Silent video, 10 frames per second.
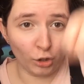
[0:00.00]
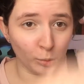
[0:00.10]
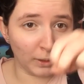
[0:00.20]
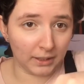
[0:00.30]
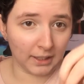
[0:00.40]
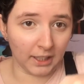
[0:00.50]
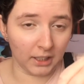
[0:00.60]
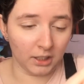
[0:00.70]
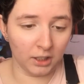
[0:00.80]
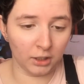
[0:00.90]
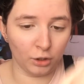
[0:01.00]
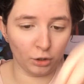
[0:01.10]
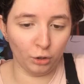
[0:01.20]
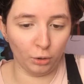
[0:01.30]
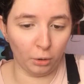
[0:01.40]
really
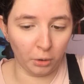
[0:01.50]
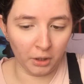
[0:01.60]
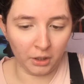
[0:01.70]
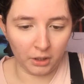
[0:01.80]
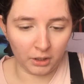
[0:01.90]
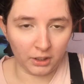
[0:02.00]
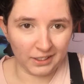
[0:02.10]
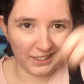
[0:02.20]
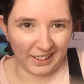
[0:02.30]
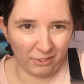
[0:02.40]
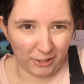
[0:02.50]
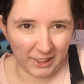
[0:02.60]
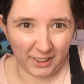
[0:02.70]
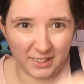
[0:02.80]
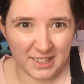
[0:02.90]
go, like
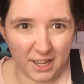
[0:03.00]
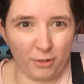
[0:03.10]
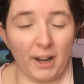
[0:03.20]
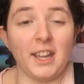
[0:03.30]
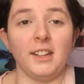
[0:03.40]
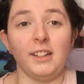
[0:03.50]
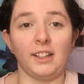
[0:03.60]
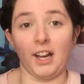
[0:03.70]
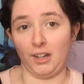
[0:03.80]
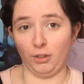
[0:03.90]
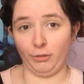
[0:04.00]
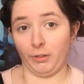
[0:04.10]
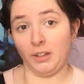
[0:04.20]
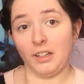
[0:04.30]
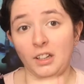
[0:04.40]
really dig right in to get enough
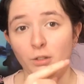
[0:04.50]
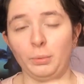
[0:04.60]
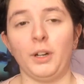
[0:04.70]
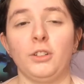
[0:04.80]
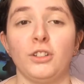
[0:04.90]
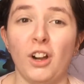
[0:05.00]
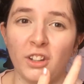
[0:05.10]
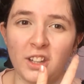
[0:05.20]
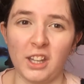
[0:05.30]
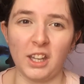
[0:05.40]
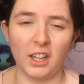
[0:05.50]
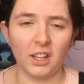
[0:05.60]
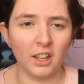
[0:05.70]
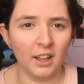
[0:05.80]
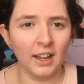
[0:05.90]
product on the
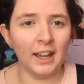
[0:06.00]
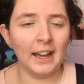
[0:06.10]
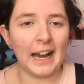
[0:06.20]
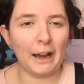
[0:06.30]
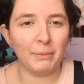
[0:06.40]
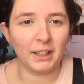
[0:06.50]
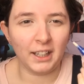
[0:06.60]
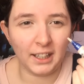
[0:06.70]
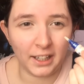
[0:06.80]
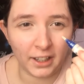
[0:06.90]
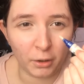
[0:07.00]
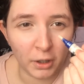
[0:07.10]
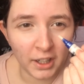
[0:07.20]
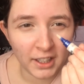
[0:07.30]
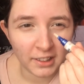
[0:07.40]
applicator. Now
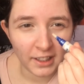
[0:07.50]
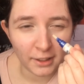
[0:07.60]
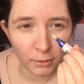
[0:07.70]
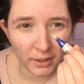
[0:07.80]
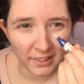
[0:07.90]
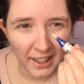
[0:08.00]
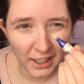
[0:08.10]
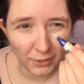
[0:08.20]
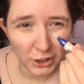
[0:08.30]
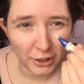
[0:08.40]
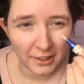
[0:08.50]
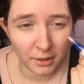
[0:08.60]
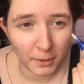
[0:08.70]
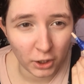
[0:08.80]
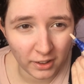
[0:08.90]
this one is kind of
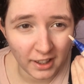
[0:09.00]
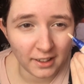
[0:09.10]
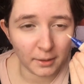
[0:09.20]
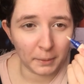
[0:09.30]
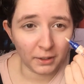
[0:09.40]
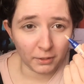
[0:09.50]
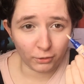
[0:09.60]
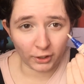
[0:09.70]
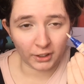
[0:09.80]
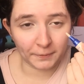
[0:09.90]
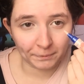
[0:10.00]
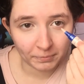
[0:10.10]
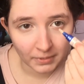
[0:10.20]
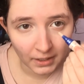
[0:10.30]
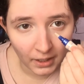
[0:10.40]
interesting because it is a bit of a,
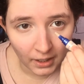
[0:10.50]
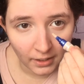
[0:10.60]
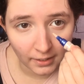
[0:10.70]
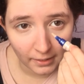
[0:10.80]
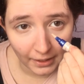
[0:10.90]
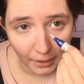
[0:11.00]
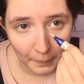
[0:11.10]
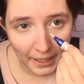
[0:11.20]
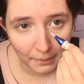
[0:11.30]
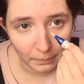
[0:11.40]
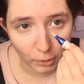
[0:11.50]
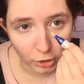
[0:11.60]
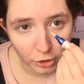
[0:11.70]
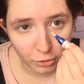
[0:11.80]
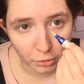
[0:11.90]
this is like a
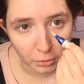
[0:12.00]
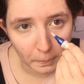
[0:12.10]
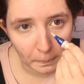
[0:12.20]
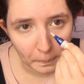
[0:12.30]
paintbrush, so